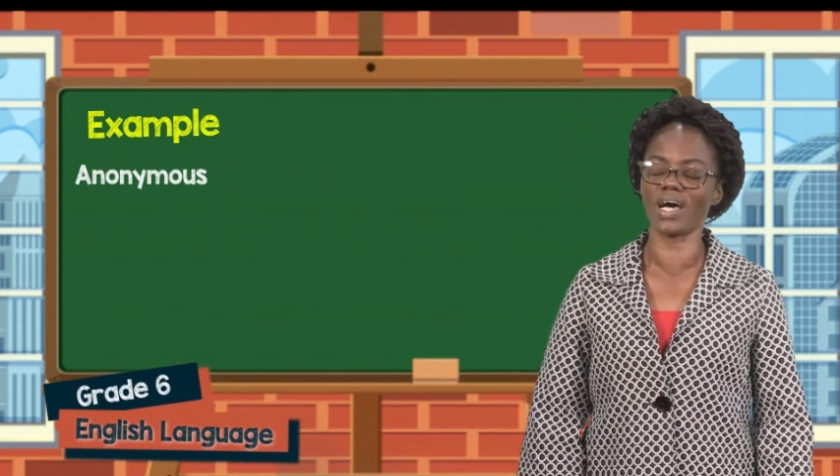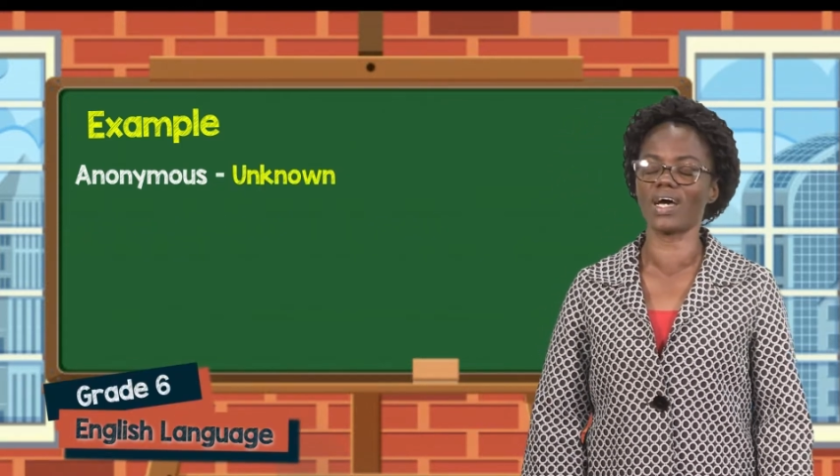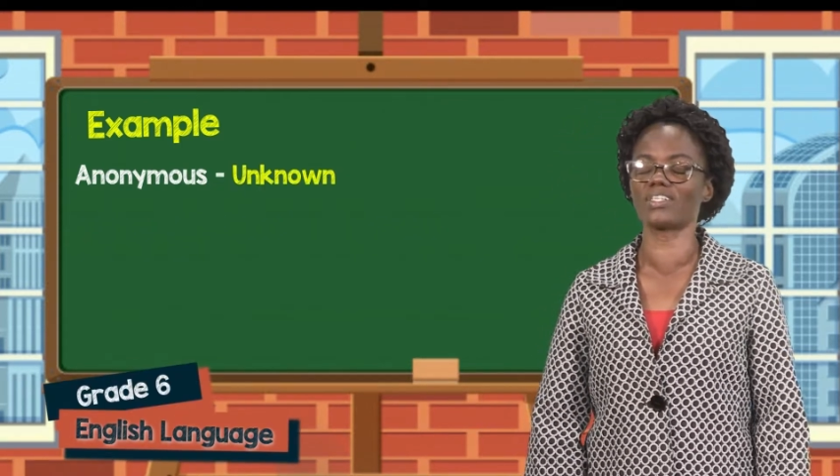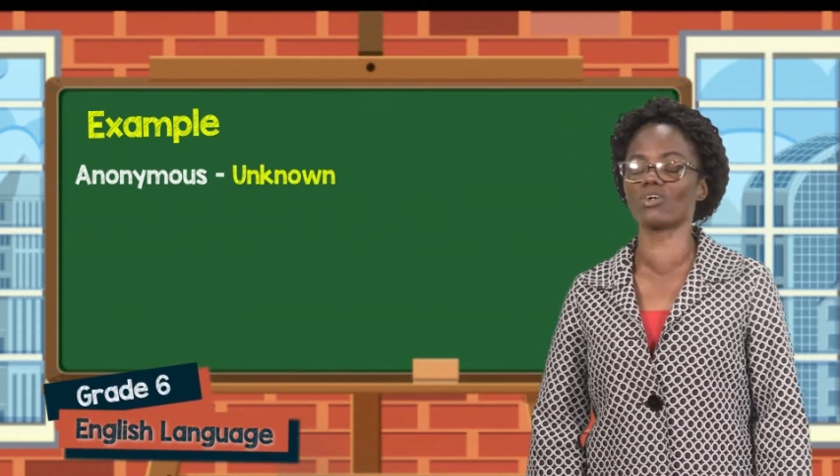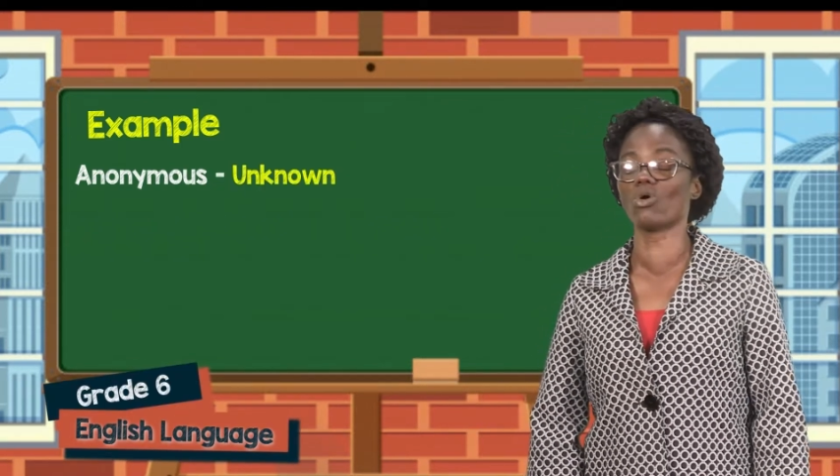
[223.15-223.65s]

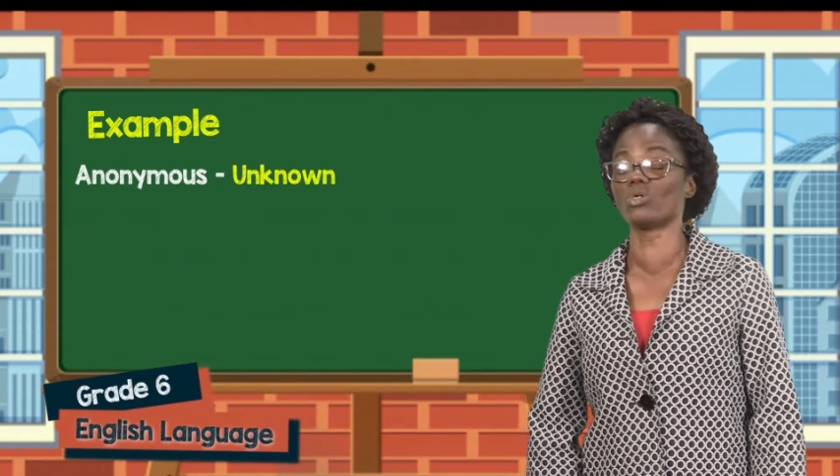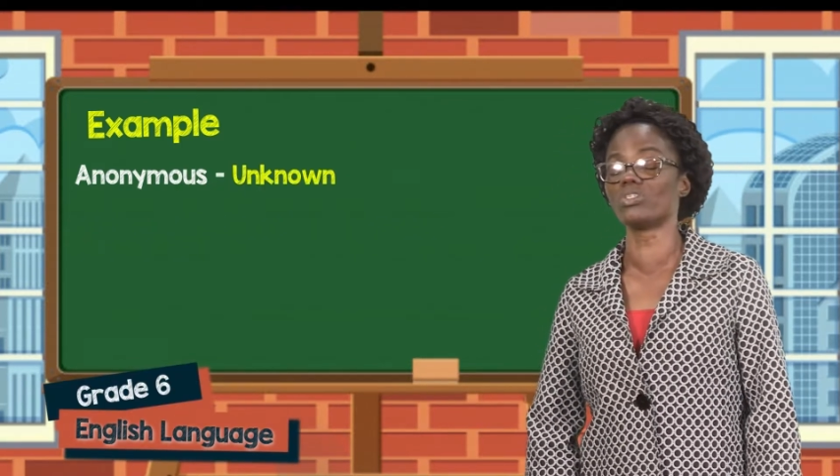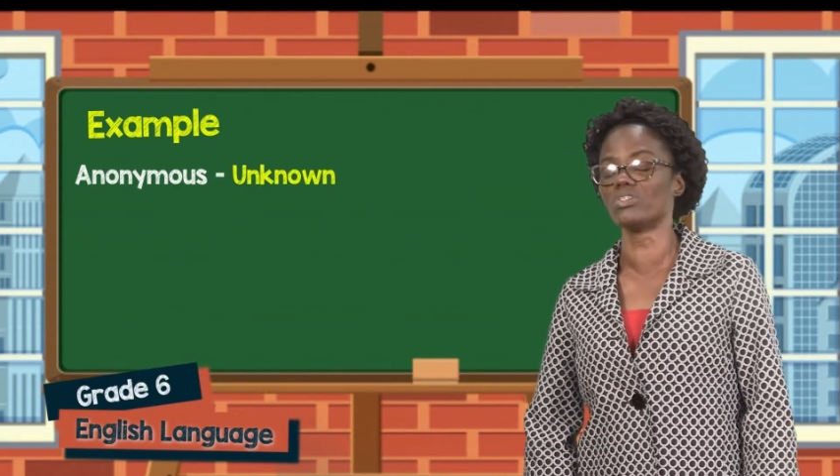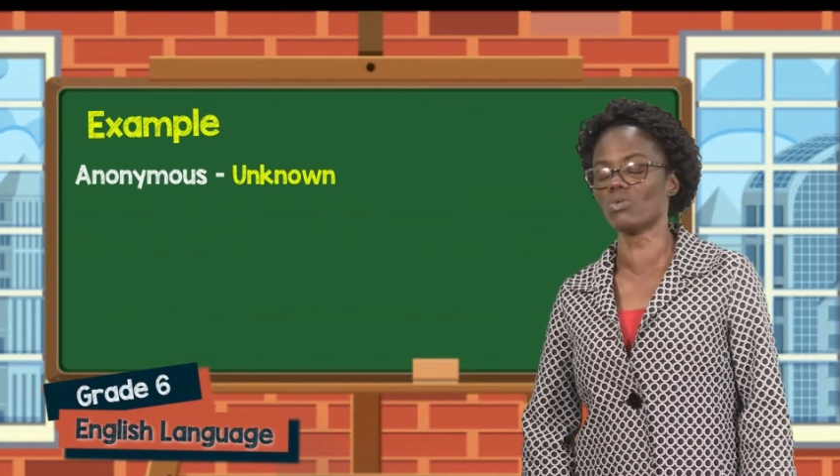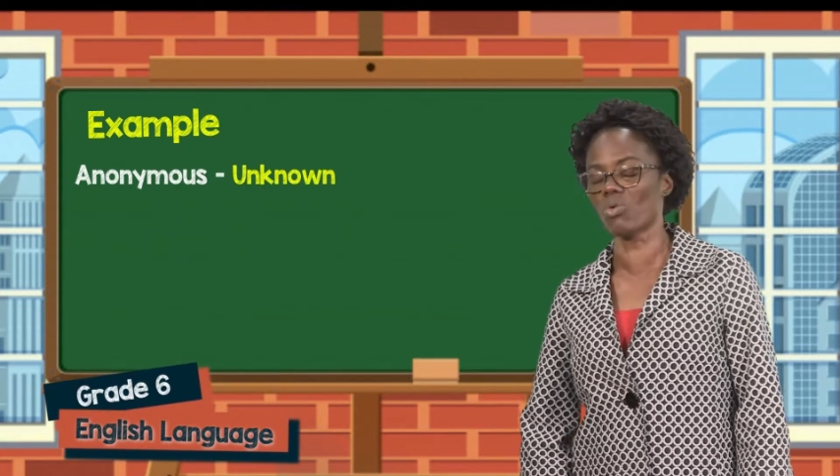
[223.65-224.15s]
and
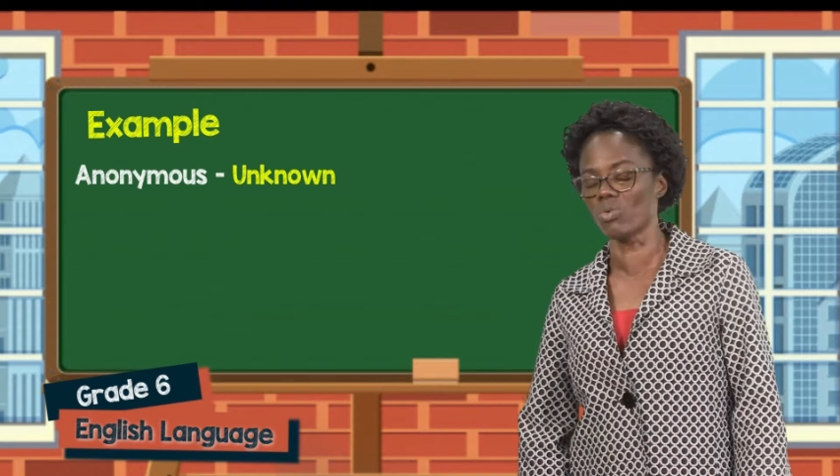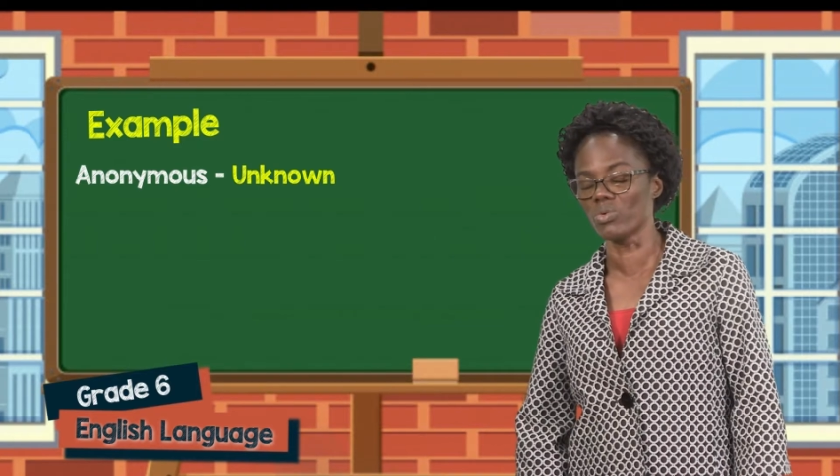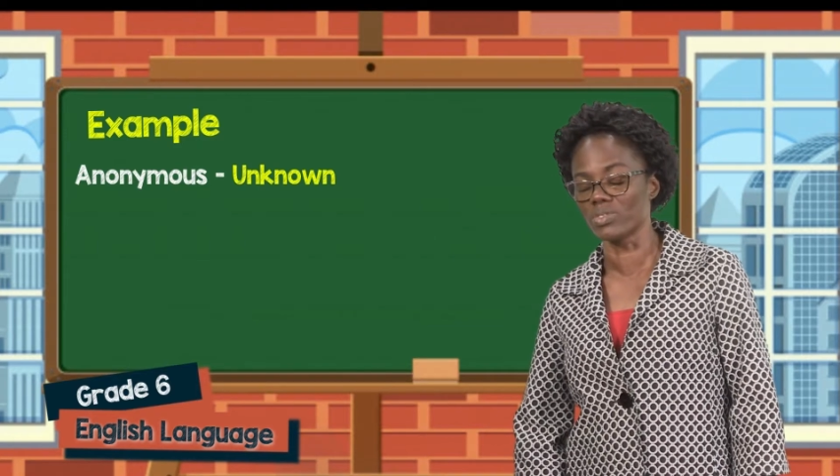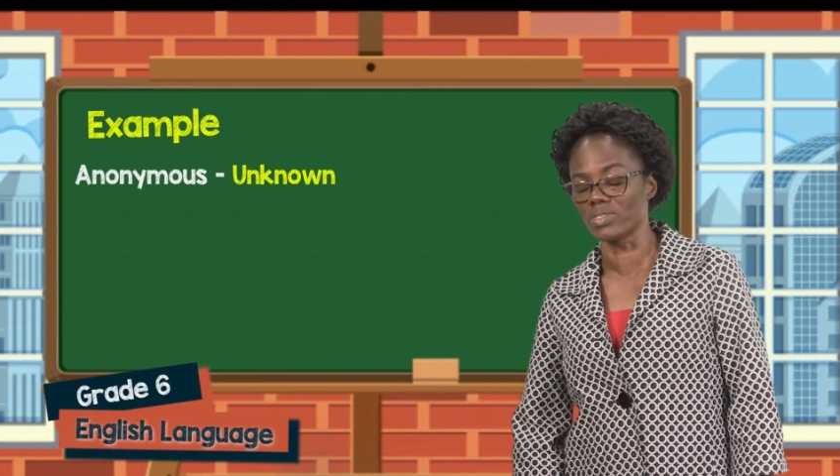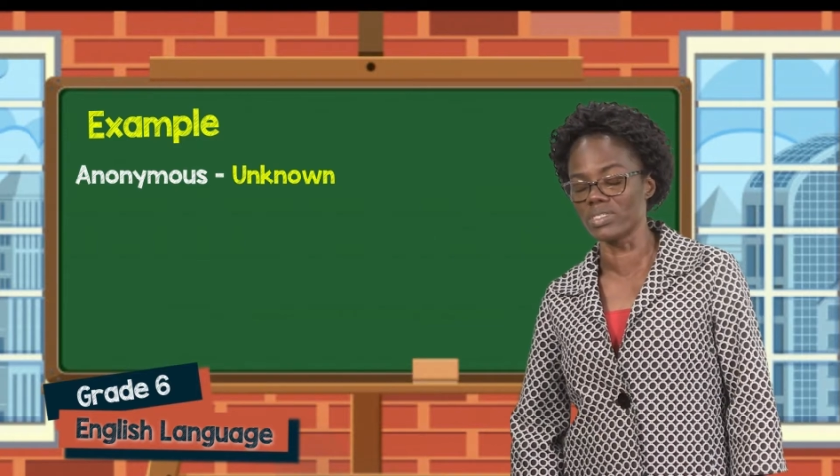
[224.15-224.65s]

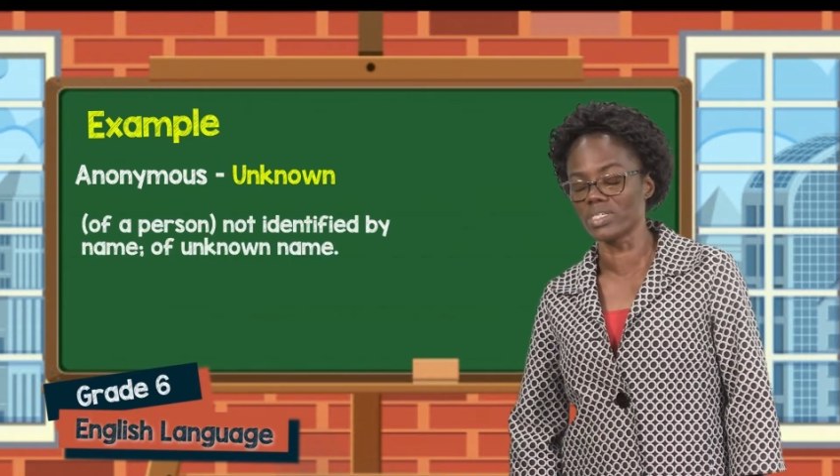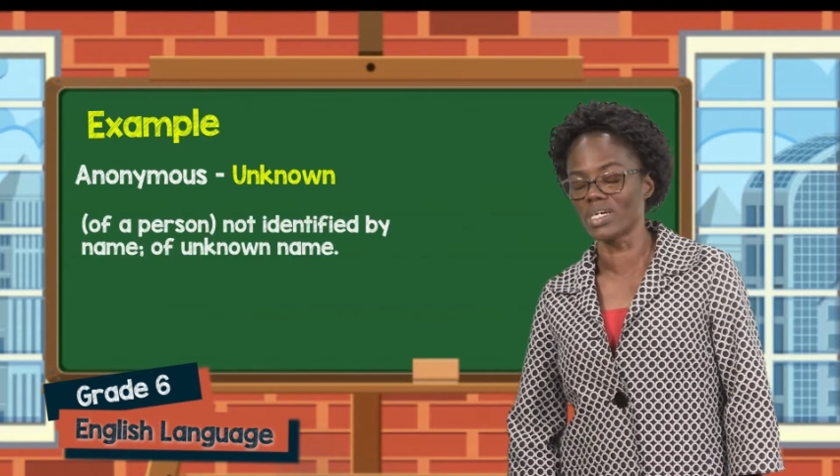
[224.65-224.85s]
unknown.